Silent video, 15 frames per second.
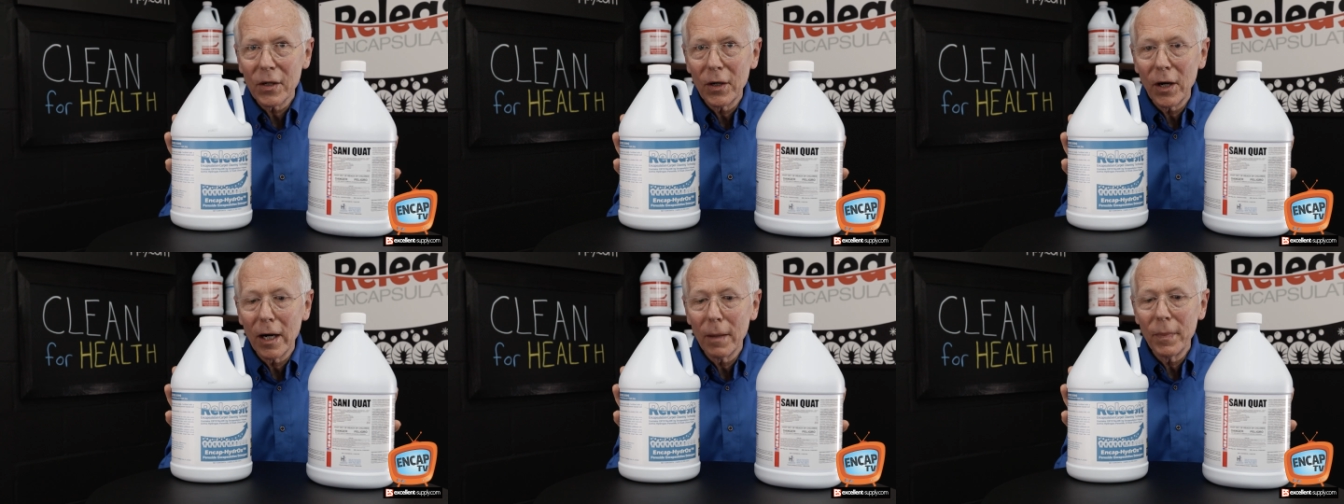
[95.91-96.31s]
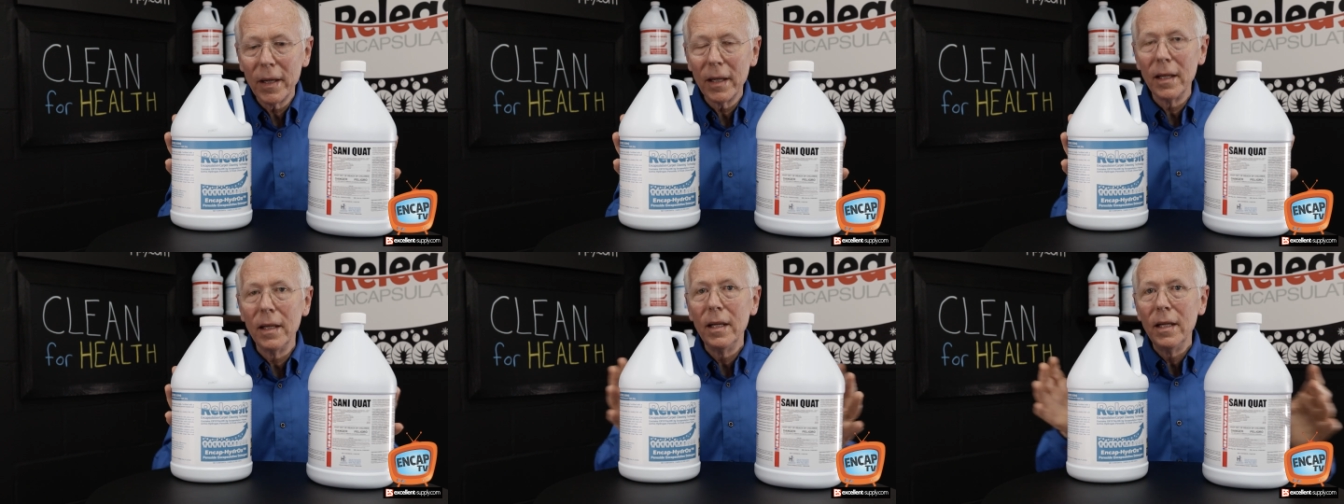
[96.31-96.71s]

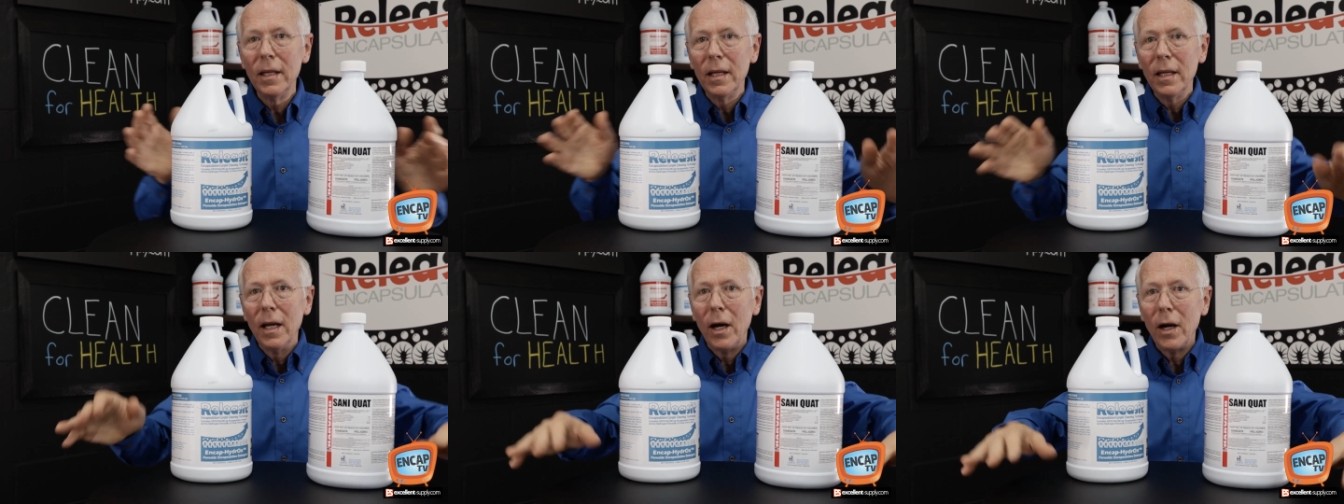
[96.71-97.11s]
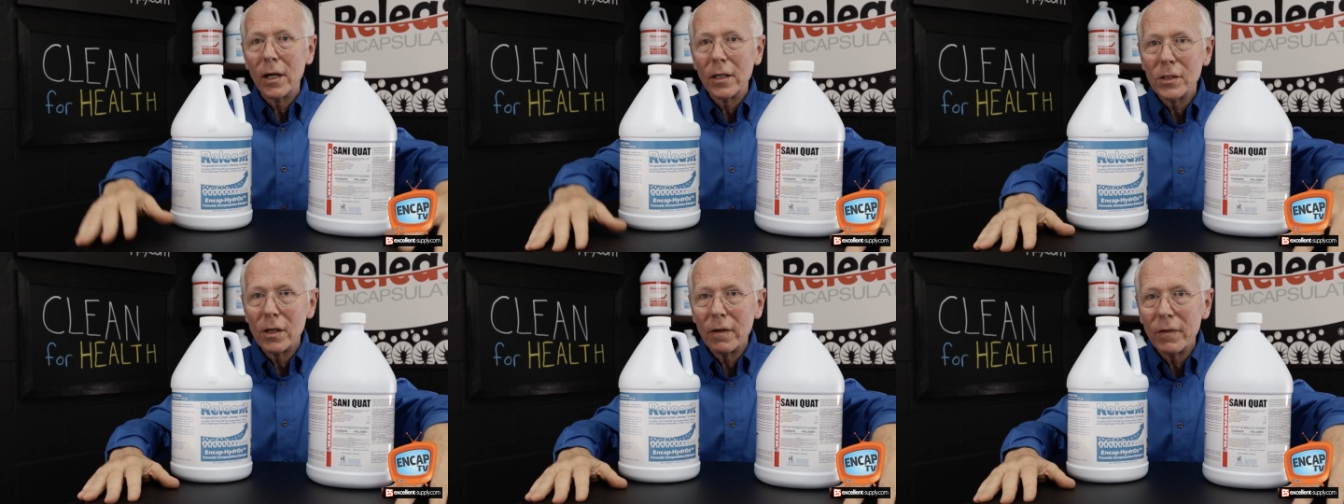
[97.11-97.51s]
carpet.
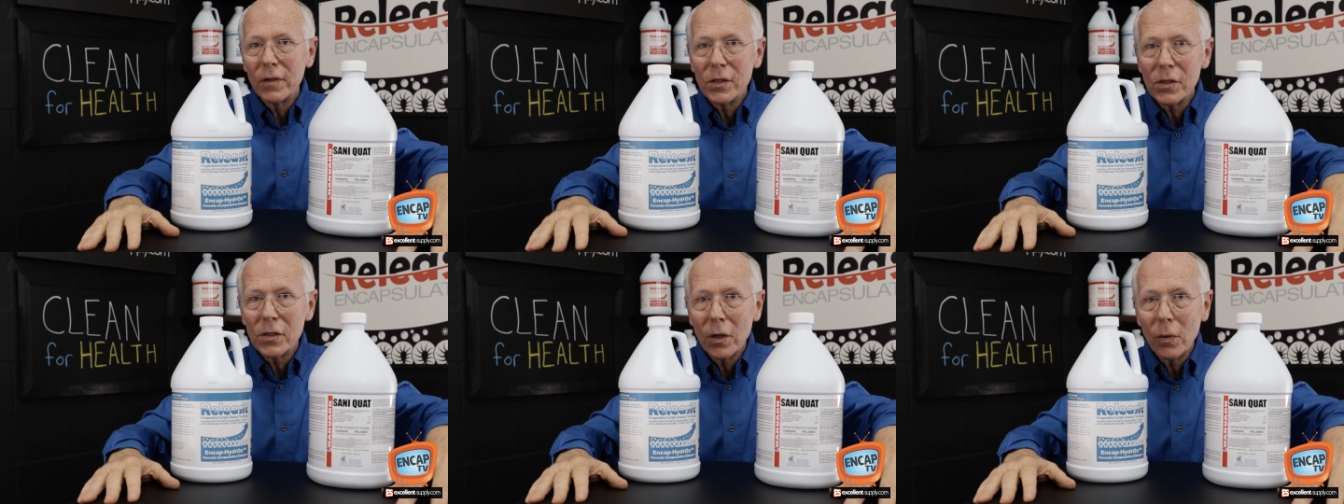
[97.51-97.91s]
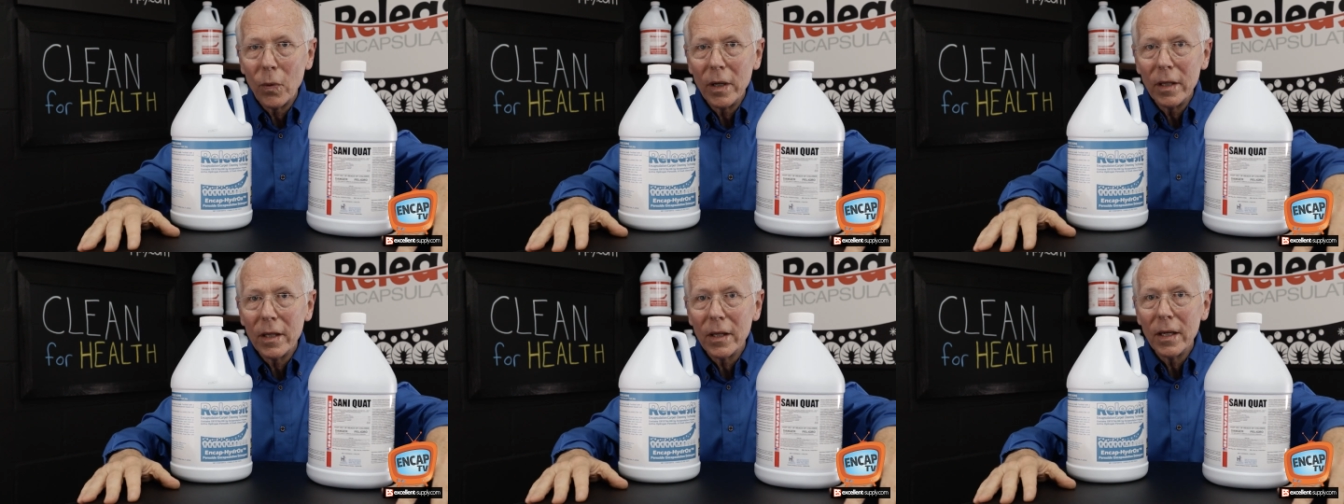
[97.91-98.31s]
Hard surfaces are
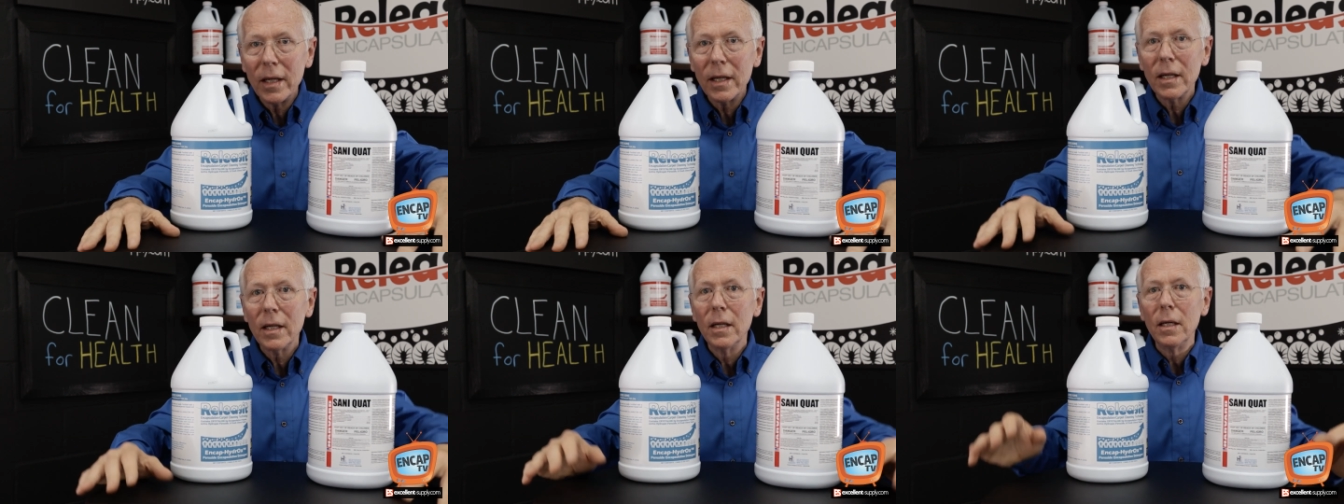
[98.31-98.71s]
one thing.